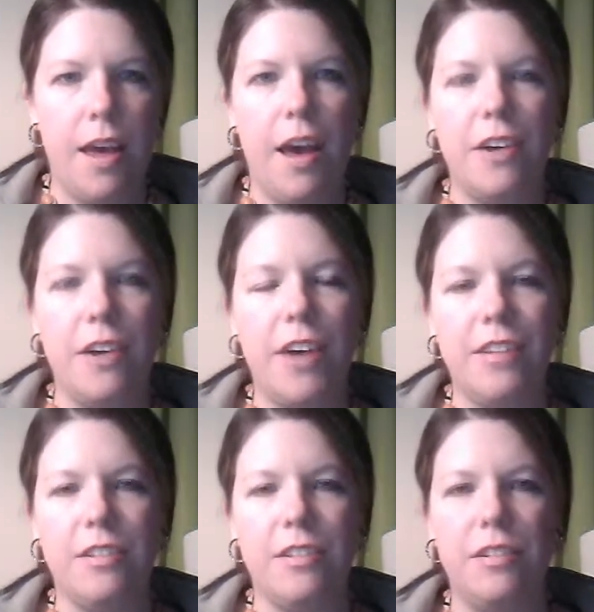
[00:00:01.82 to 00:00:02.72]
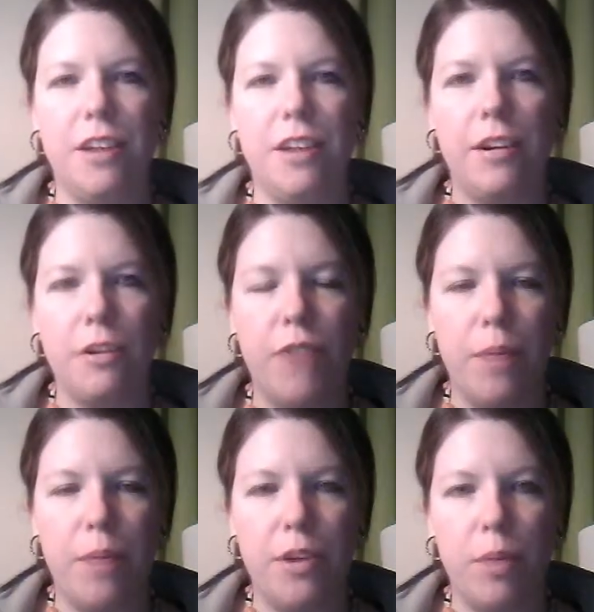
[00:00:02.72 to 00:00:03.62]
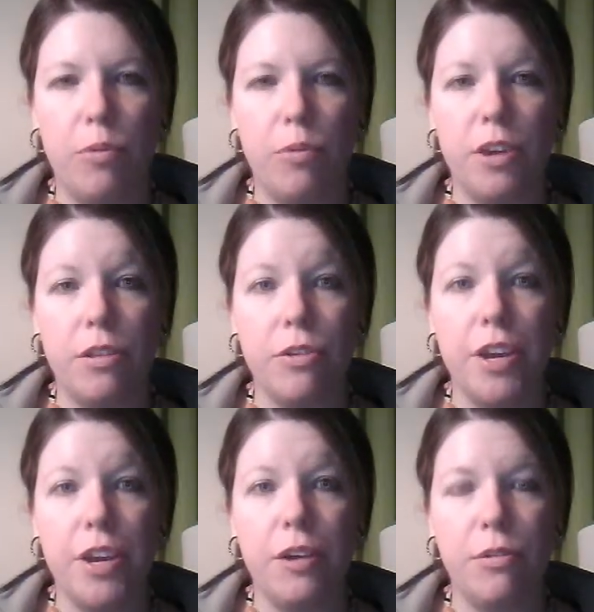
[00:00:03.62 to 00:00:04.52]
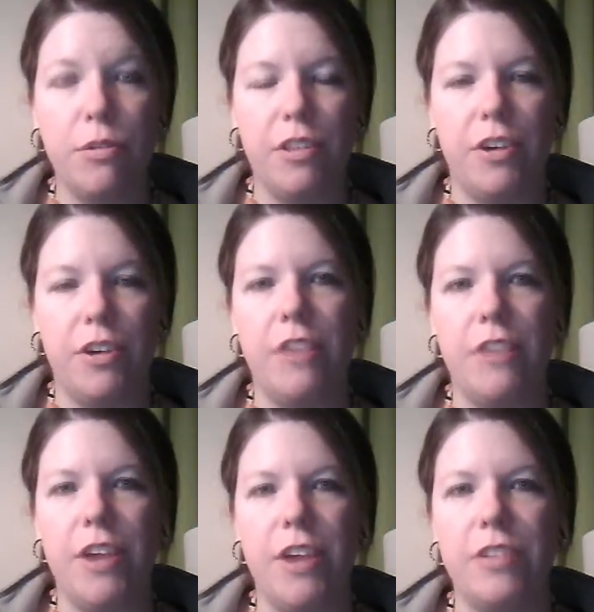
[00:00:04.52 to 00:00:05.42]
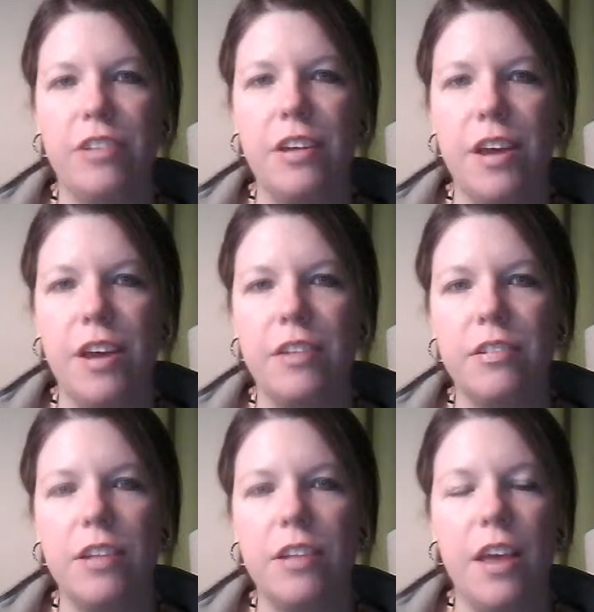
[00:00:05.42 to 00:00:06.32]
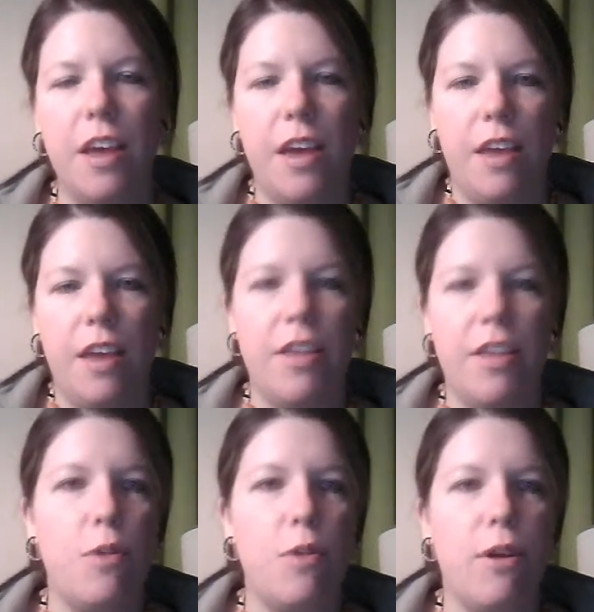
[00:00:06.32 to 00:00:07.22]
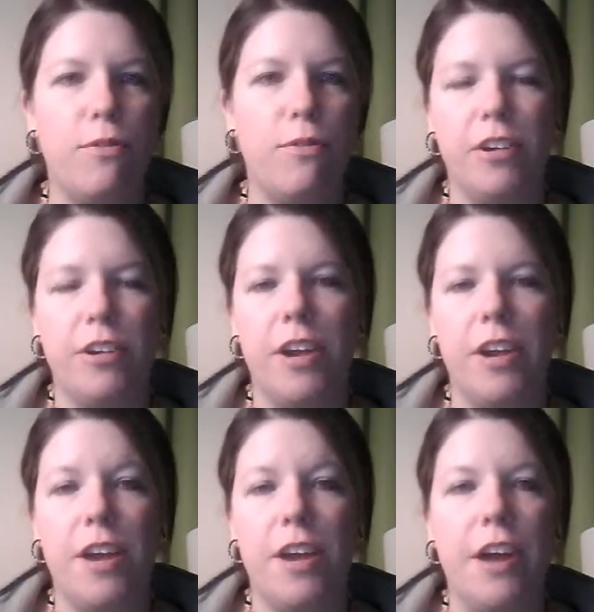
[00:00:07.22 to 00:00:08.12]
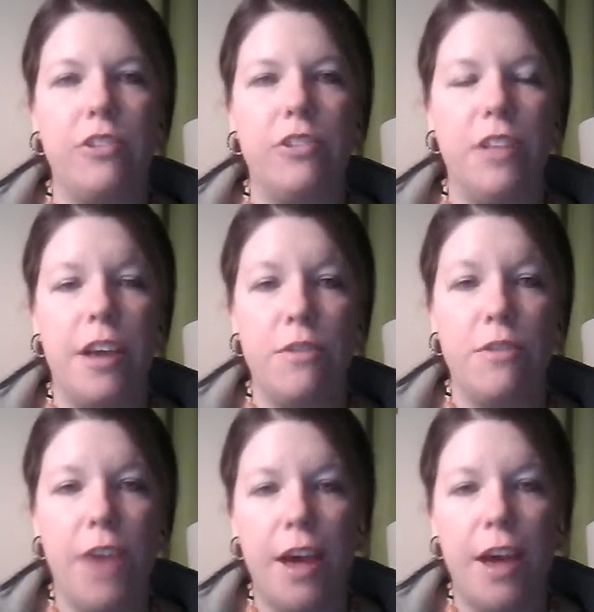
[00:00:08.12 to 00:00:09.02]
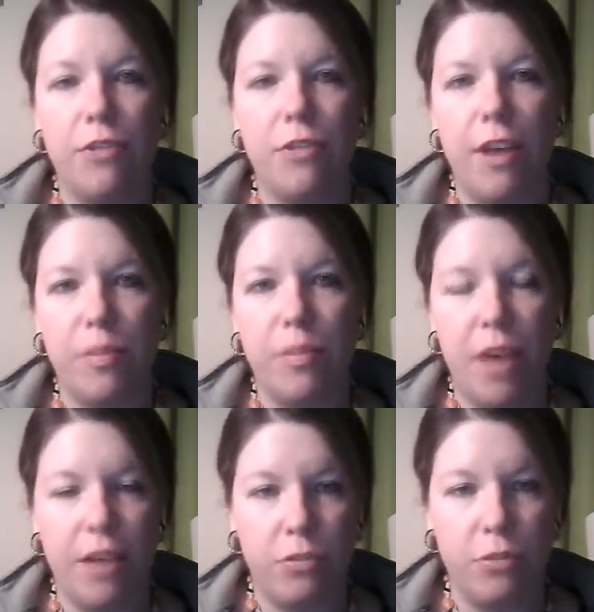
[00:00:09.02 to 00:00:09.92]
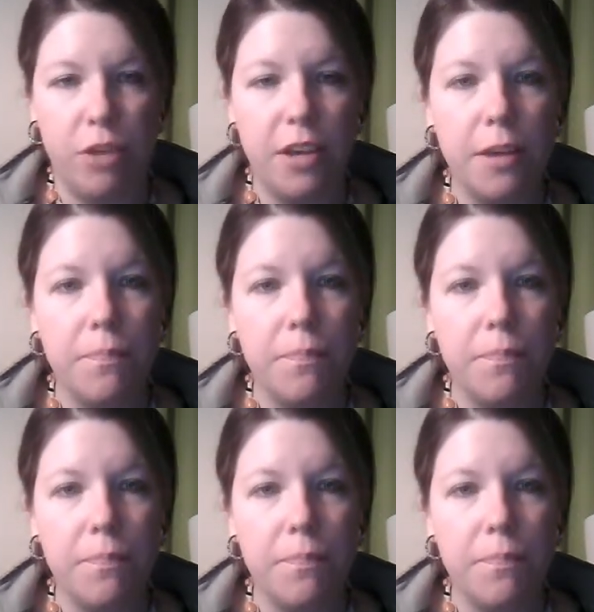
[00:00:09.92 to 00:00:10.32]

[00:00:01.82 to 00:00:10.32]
Hi class, this is Erica wrapping up week 3 with the Craig Gregerson case. Thank you all for the great interaction that you've had throughout the past week,